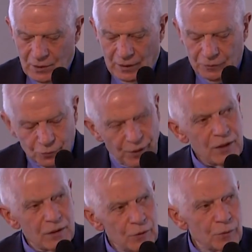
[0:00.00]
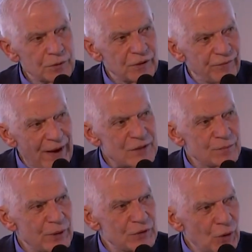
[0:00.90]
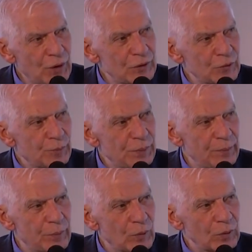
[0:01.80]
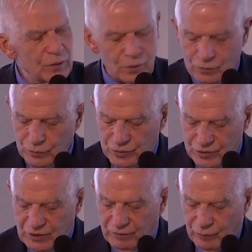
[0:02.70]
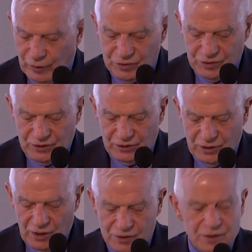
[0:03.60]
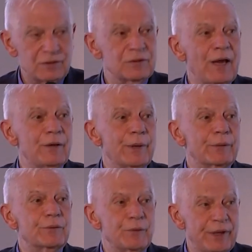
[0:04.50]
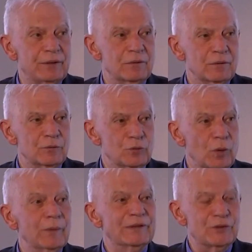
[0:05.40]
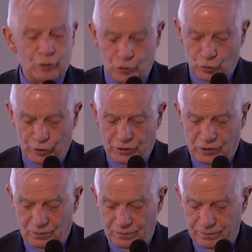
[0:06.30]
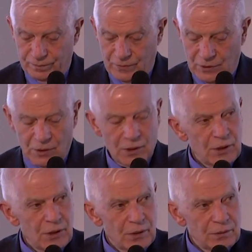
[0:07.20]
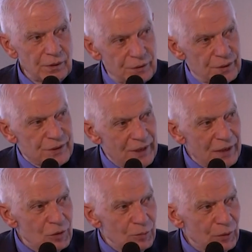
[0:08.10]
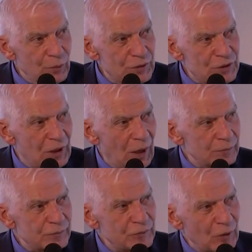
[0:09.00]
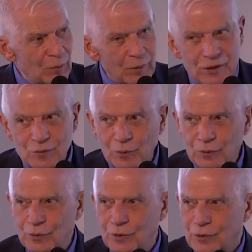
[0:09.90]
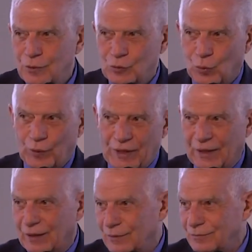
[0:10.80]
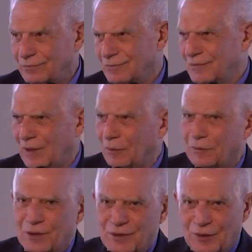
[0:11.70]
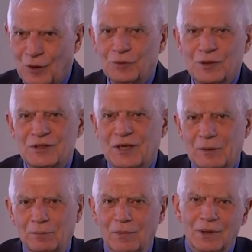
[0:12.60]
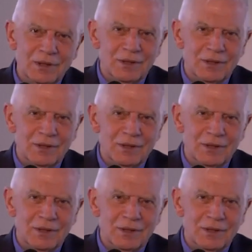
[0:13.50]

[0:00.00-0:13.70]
And today in Europe, the vast majority of people conceive Russia as a direct threat to our security. This is a sentiment which comes from Lisbon to Riga. Well, things are not the same.